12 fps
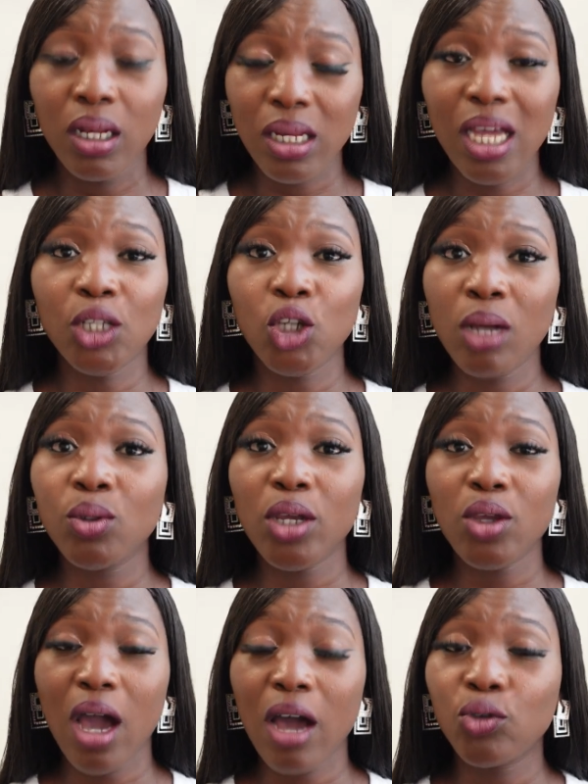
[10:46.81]
They are jobs where
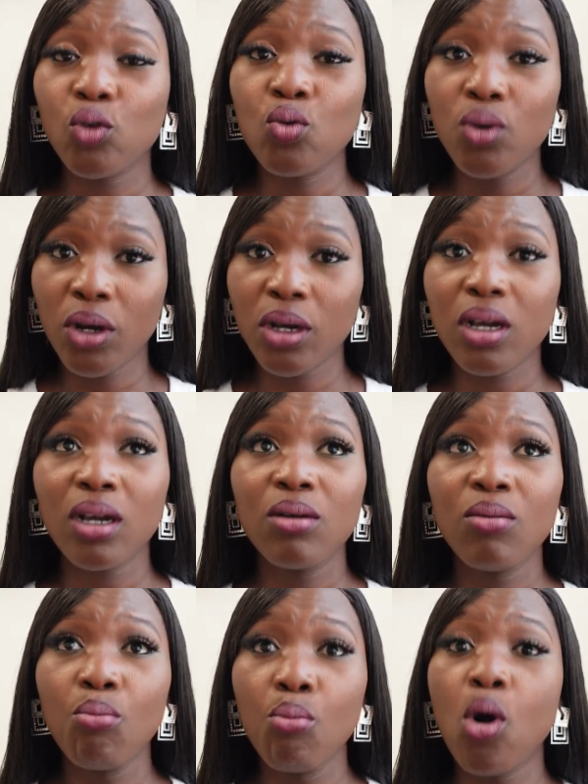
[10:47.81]
you have to work
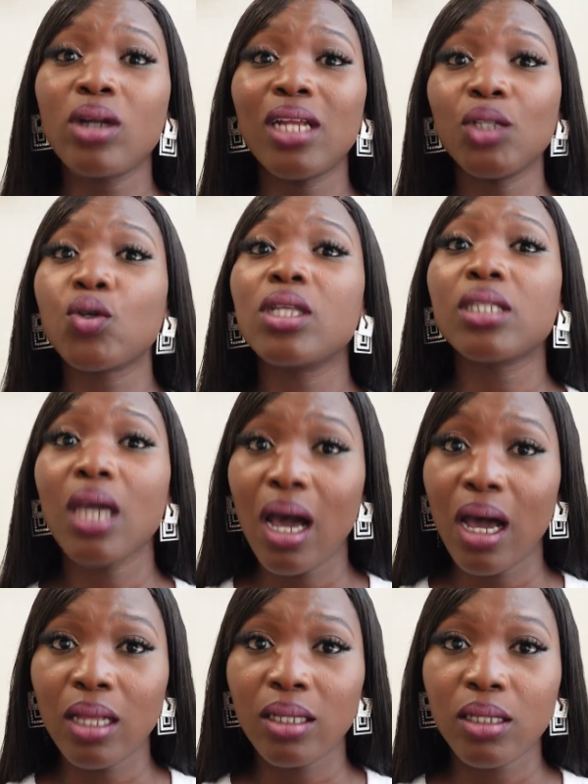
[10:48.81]
more than 20
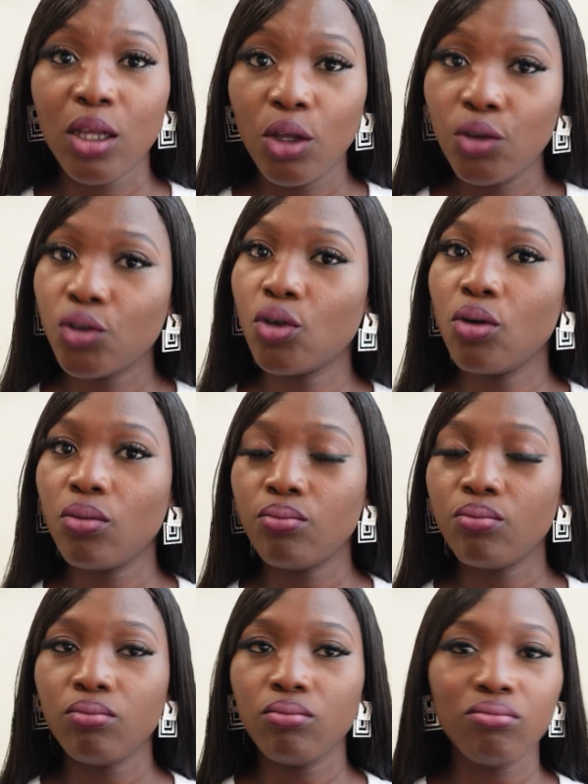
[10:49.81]
hours. So
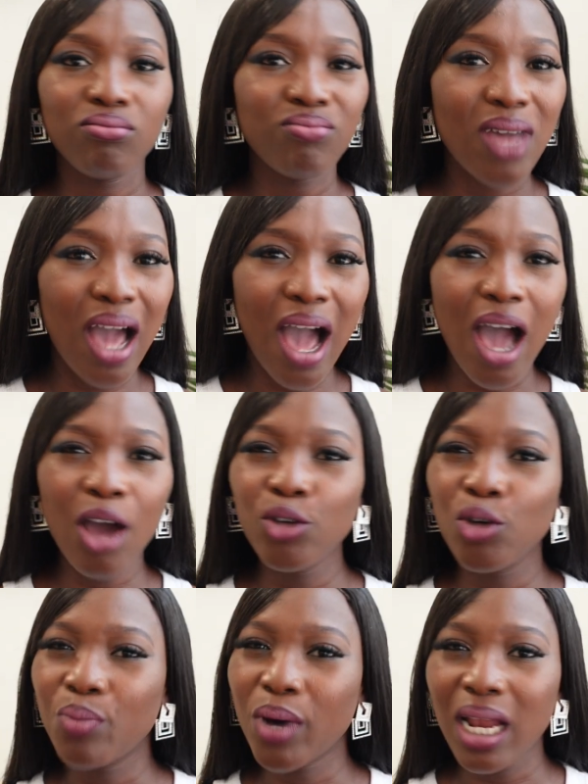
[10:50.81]
how
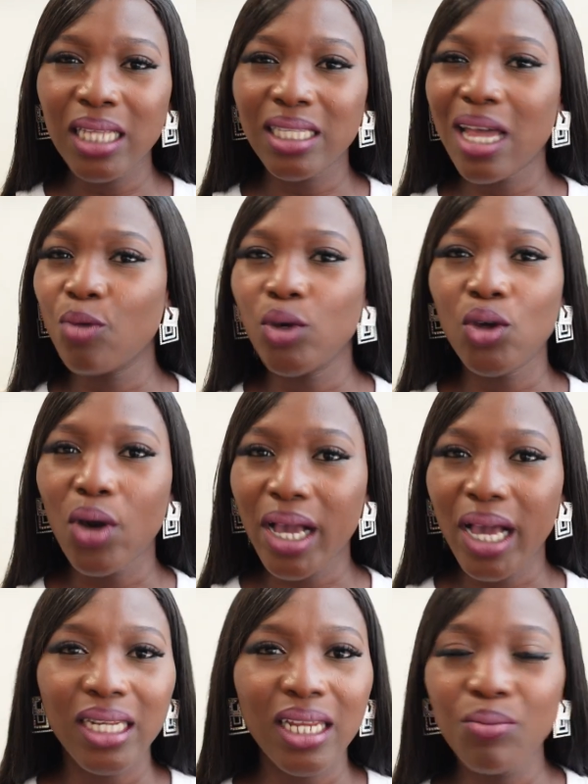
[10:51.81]
you balance that with your
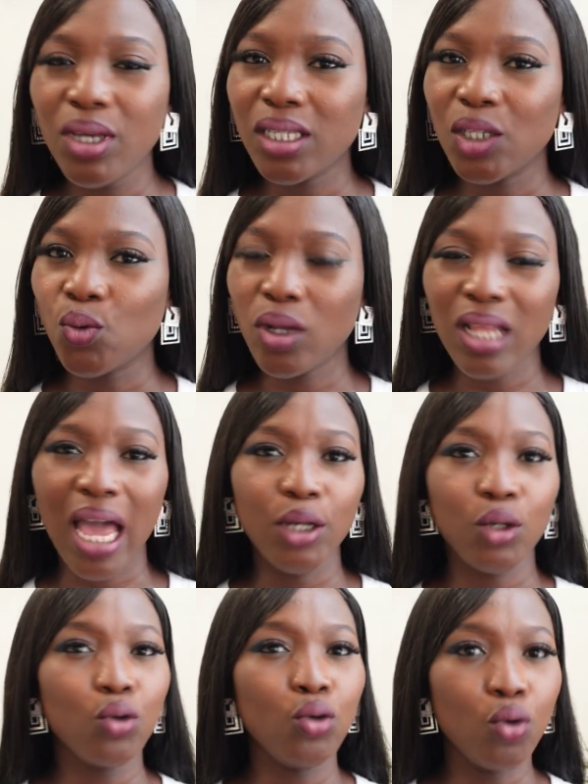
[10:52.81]
academics is what I
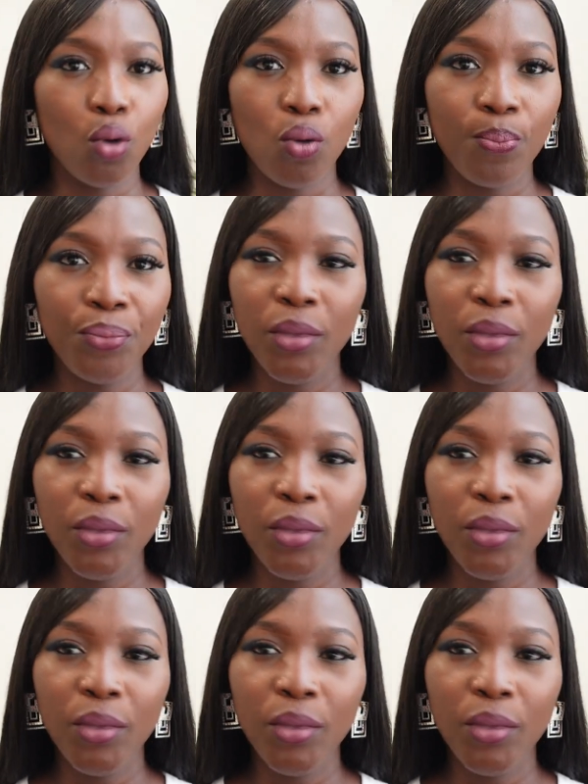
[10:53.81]
don't know.